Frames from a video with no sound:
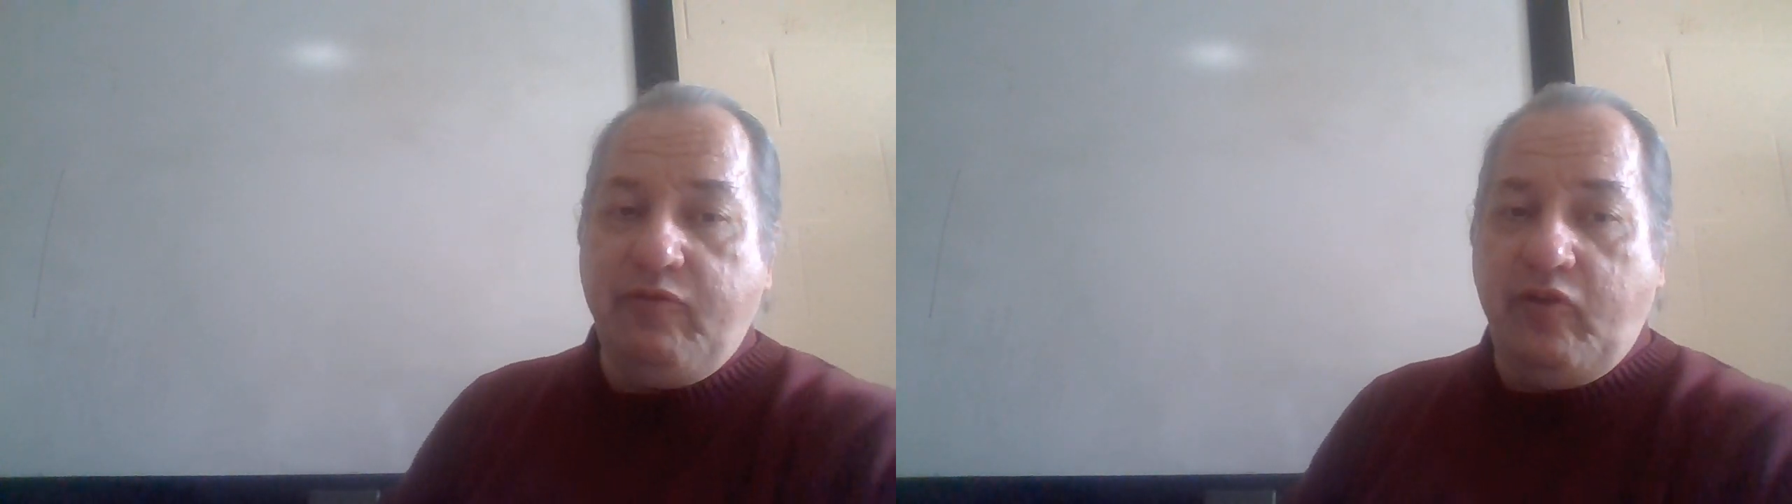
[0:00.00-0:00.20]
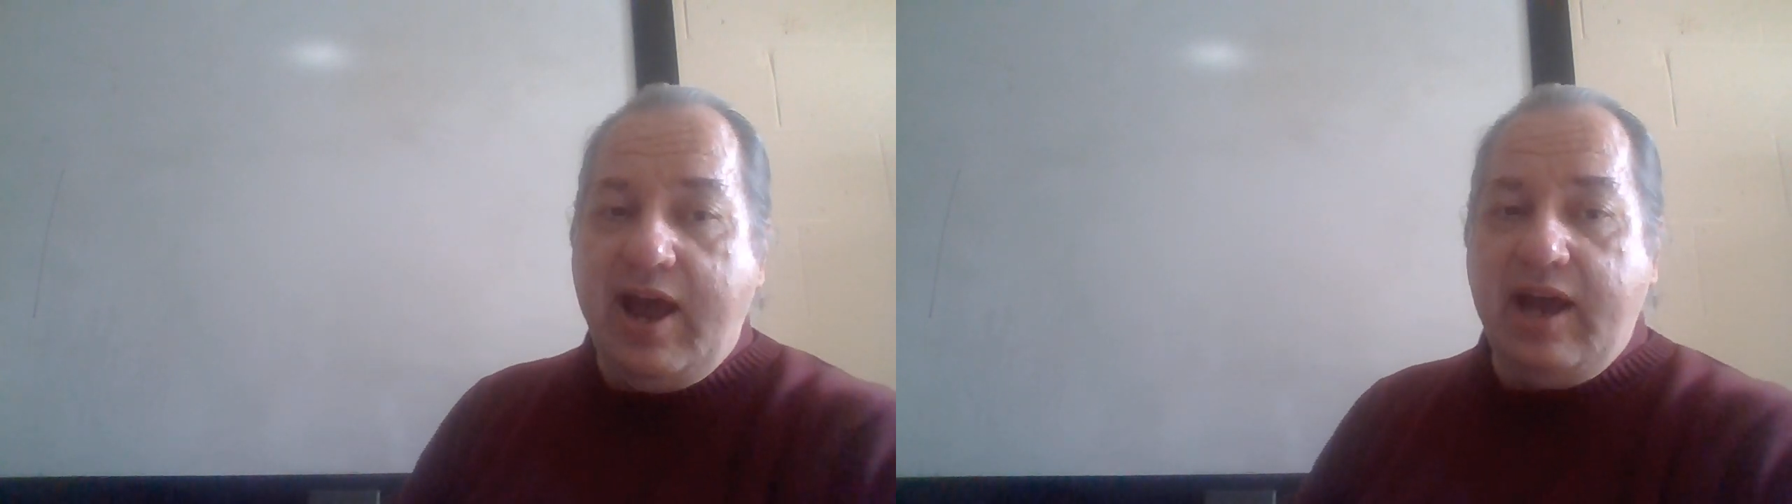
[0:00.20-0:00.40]

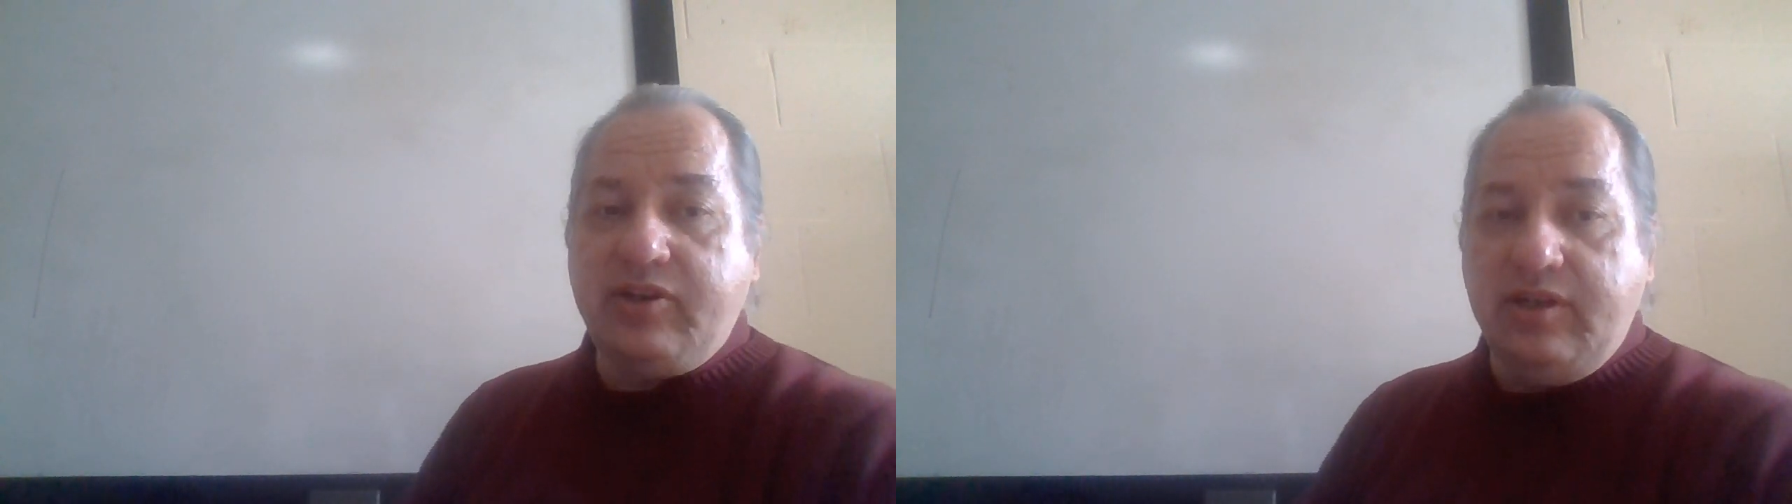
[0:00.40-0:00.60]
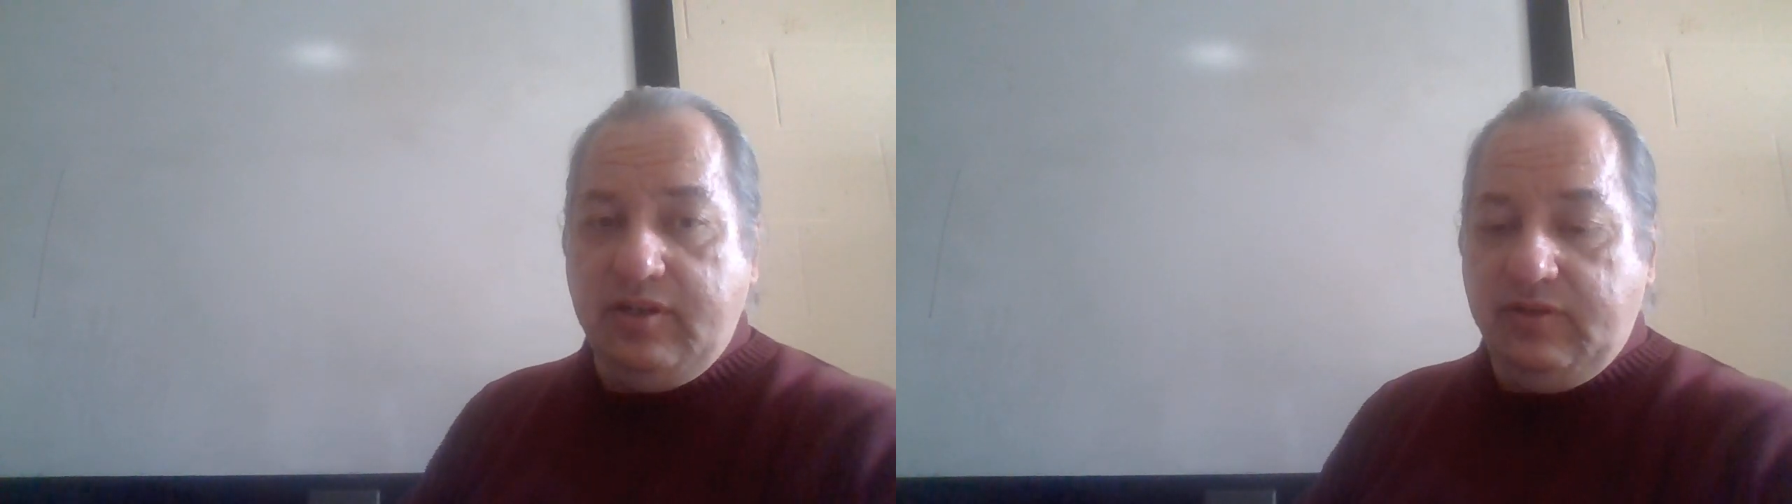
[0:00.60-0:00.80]

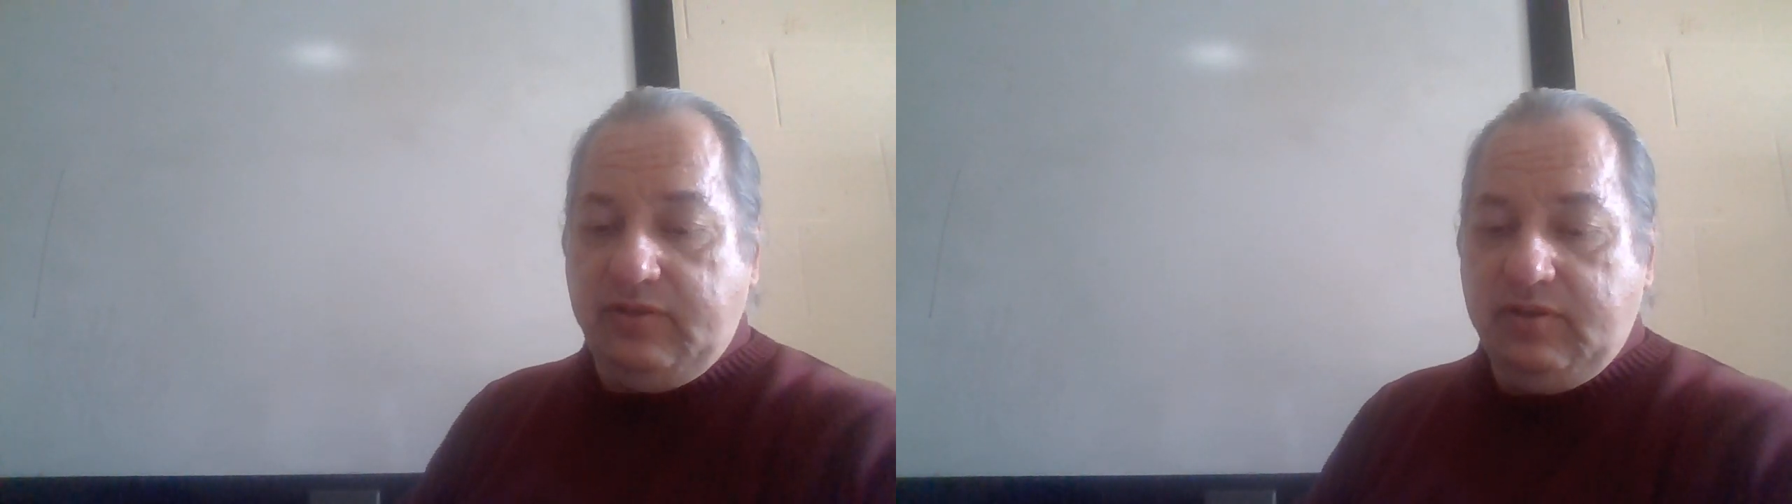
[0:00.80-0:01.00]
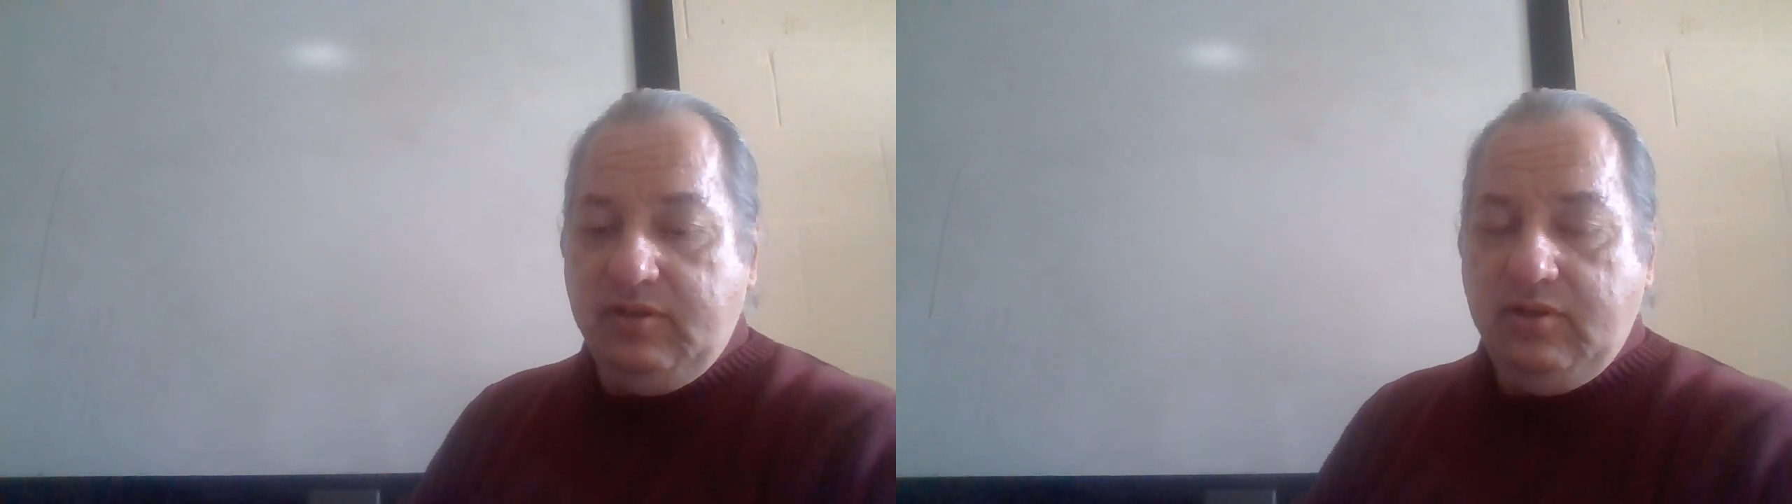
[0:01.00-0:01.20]

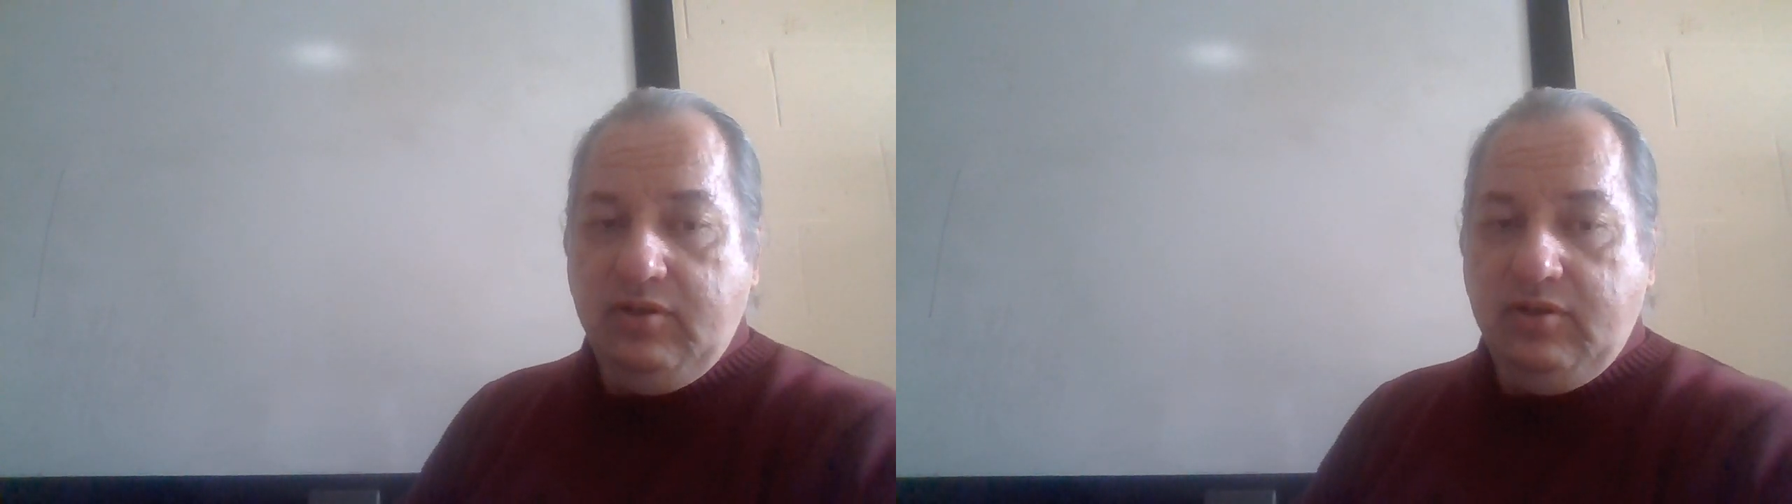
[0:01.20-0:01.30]
fractions.